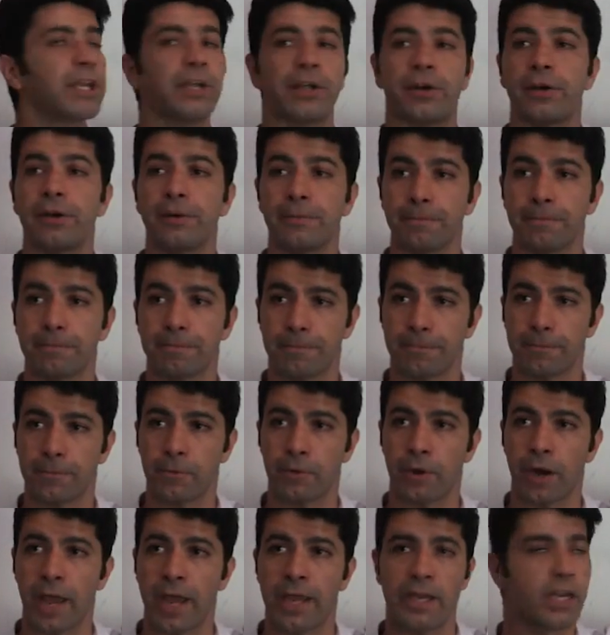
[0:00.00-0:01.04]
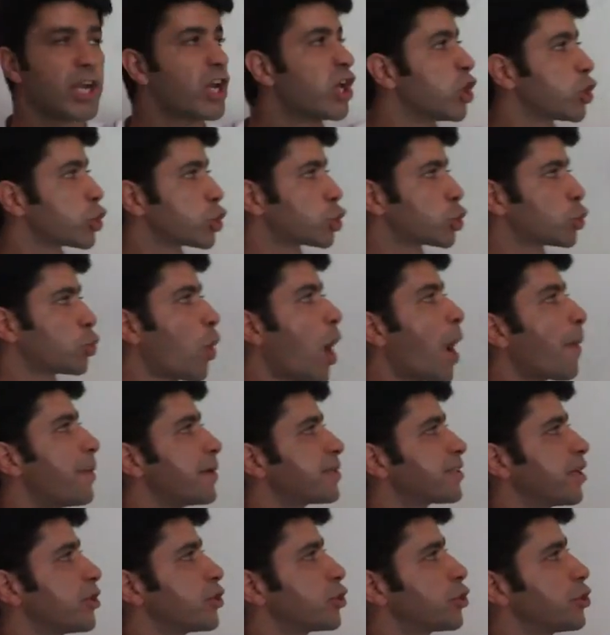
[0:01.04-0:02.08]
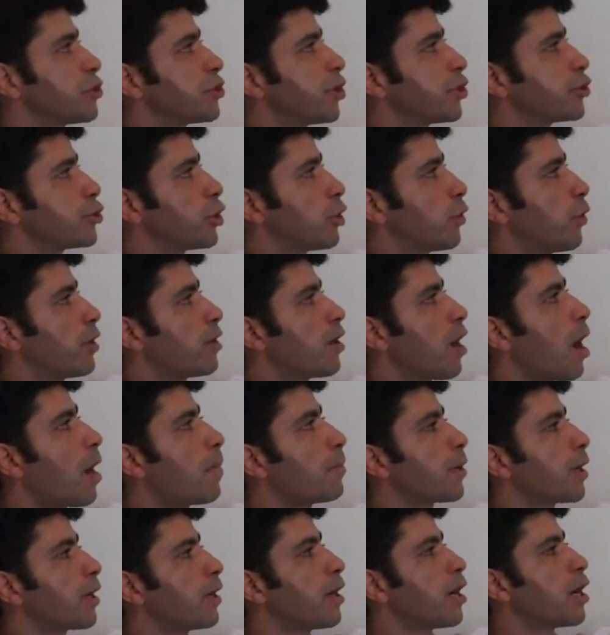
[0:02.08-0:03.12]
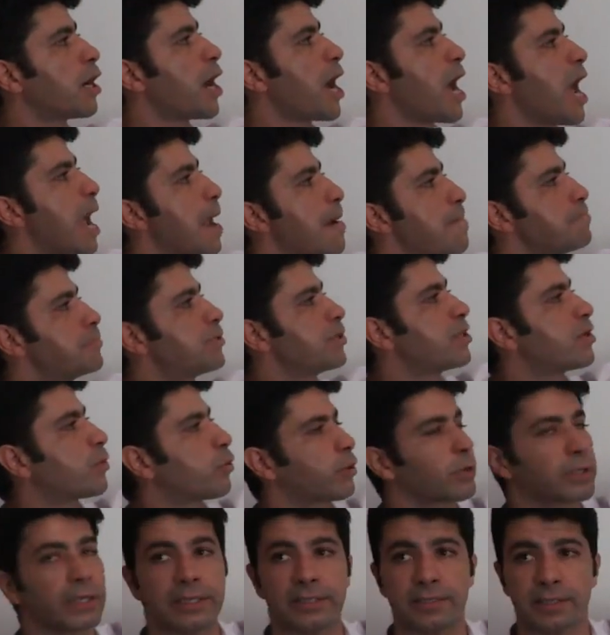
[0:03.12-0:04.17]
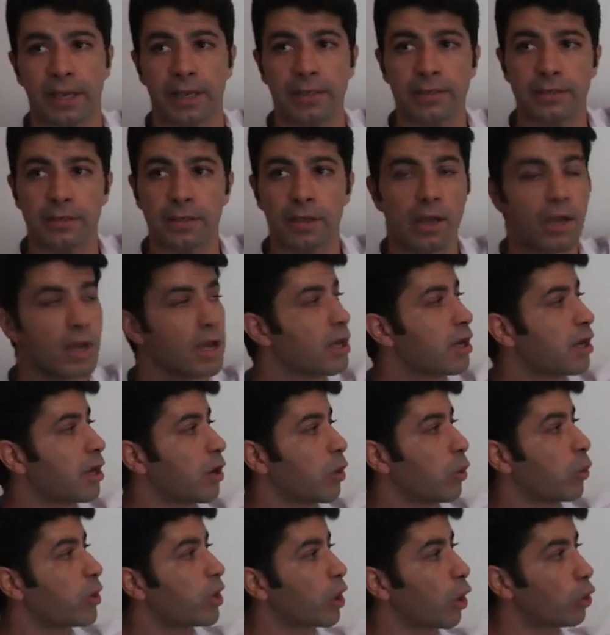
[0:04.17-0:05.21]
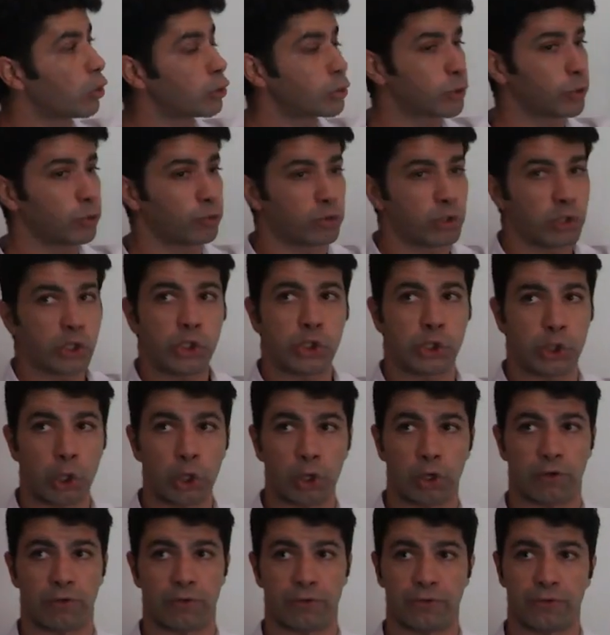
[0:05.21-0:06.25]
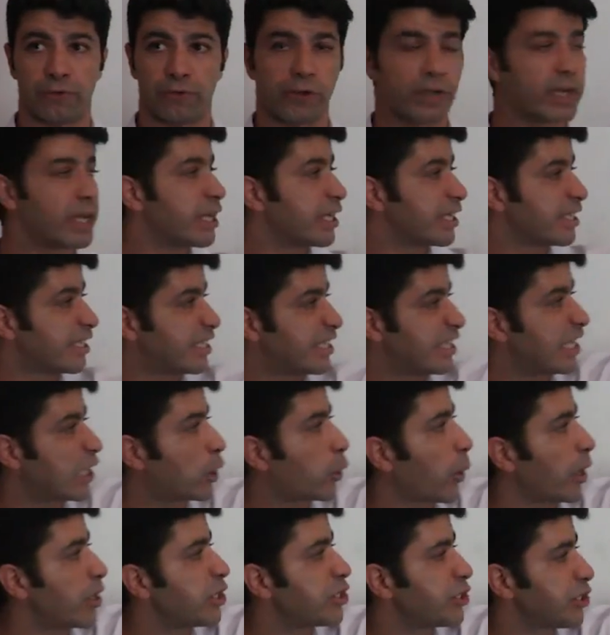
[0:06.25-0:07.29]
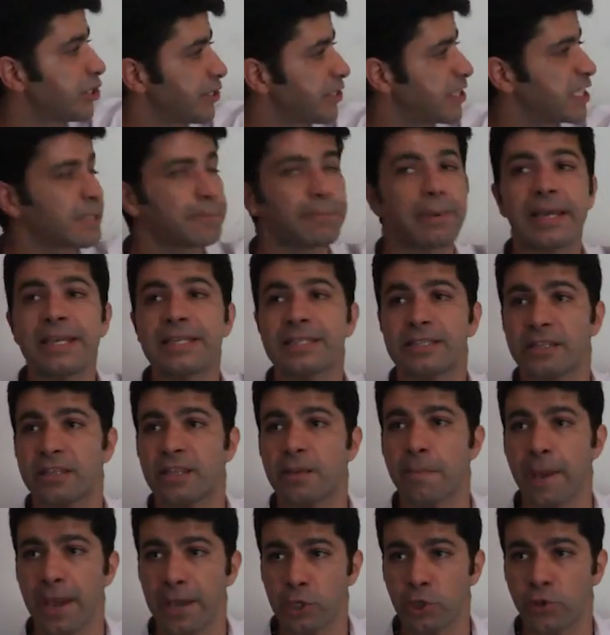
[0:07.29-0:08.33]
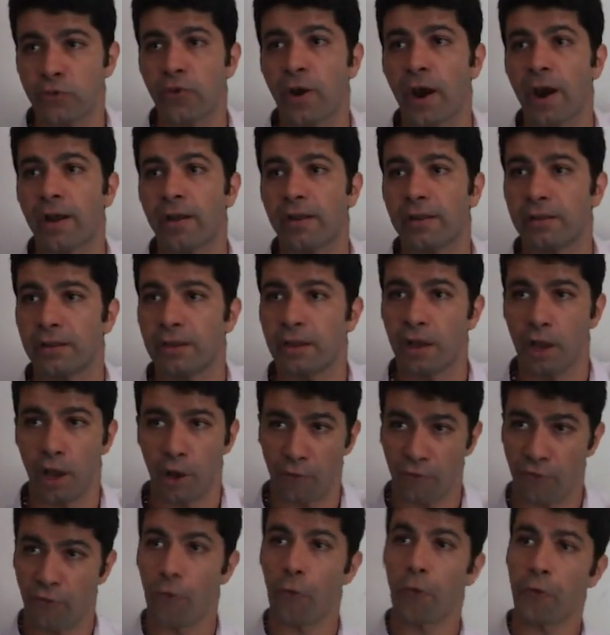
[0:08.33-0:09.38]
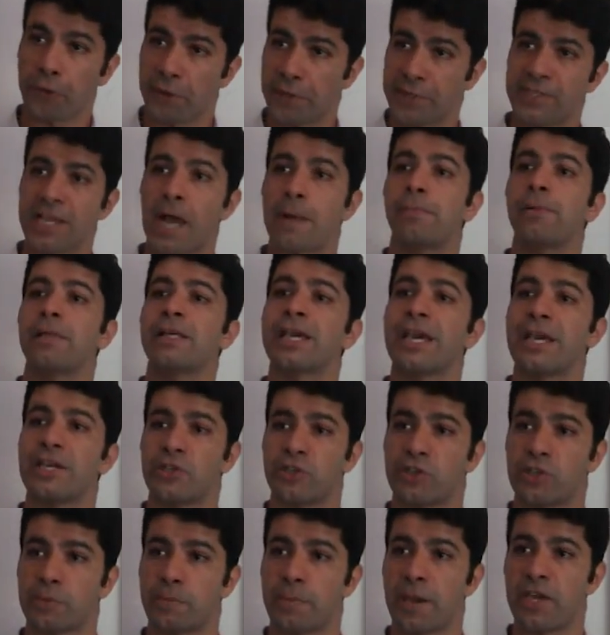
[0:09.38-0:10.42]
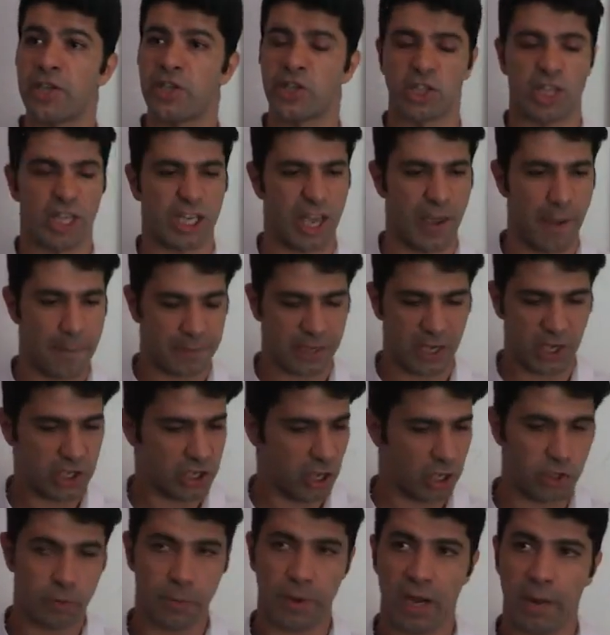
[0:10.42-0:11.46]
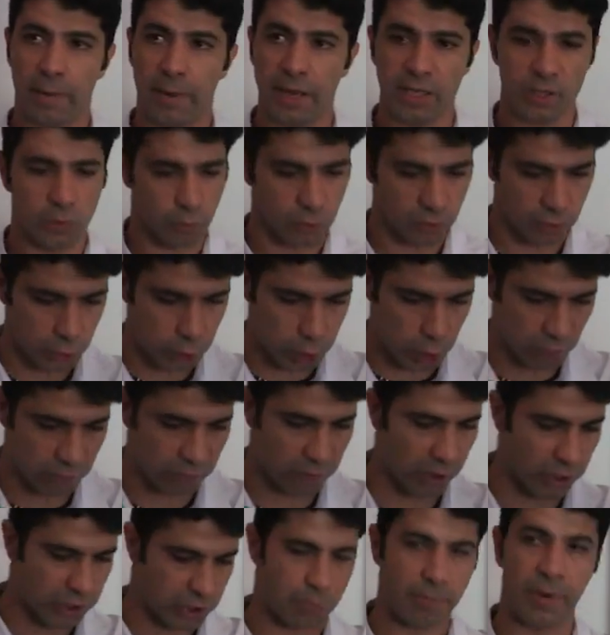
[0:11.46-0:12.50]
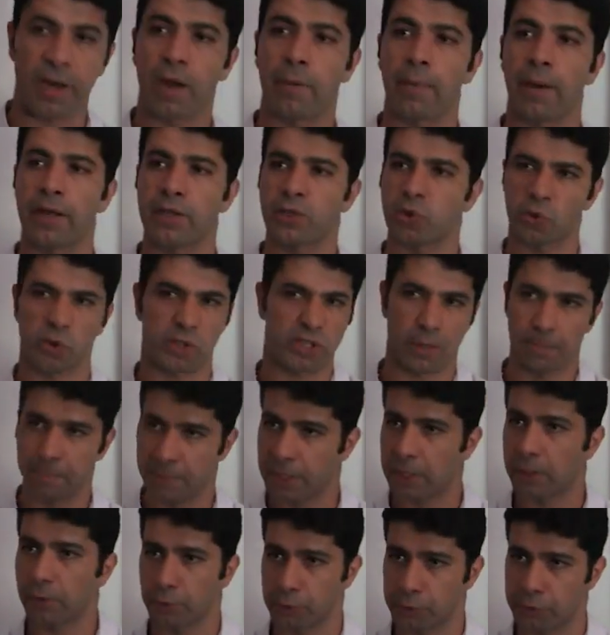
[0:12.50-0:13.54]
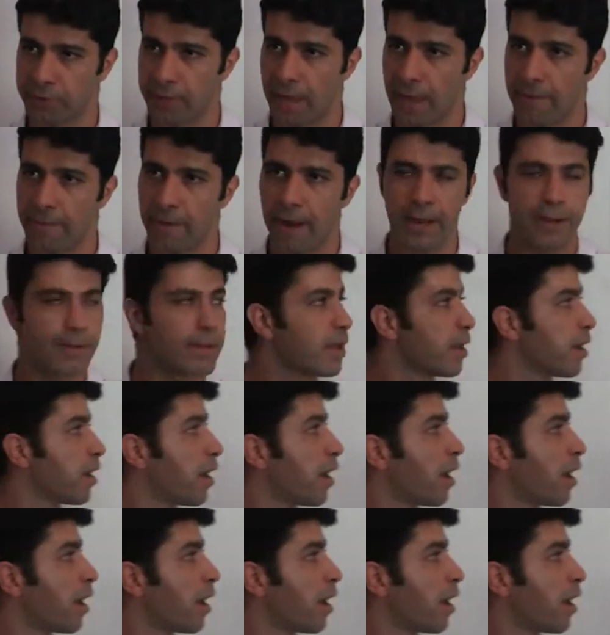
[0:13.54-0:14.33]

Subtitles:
here, right, swap essentially says, you know what, I'm going to empty the working set. We also reserve sequential space in the page file for this application's pages. Like application 100 megabytes, we reserve 100 megabytes or something close to that, right?